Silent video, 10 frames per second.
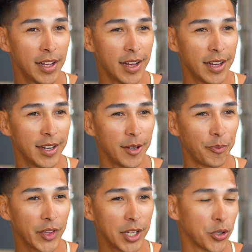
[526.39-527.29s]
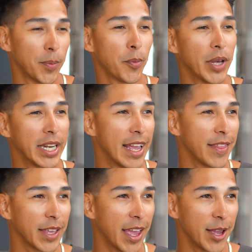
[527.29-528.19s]
A triple play to
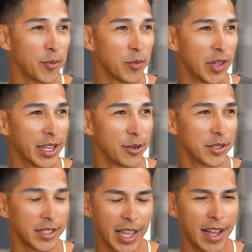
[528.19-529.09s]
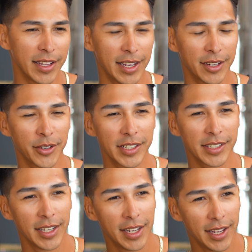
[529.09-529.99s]
end the game. Like it was, yeah, crazy.